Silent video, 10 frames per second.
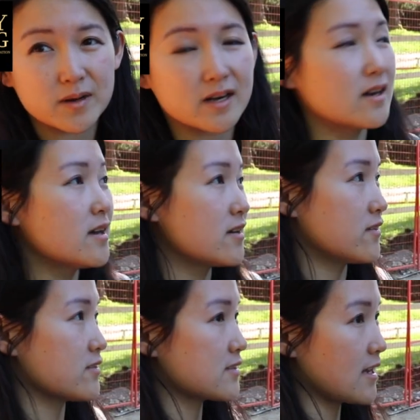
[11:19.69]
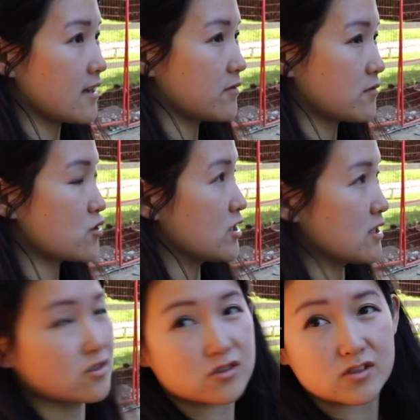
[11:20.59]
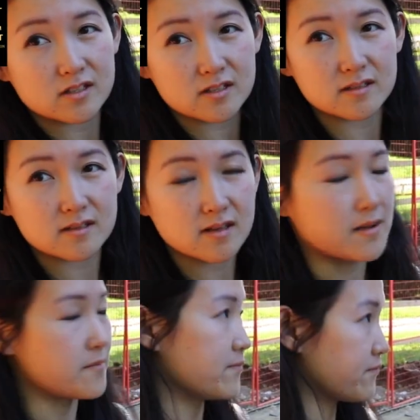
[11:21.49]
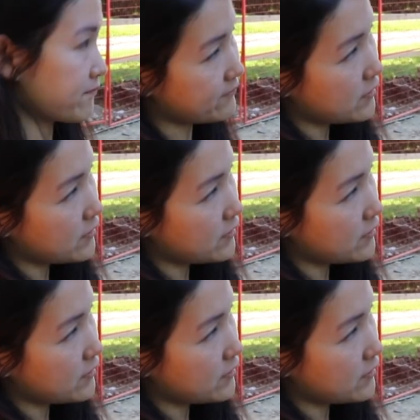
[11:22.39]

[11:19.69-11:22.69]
where there's like stringent, stringent yeah. Um, yeah.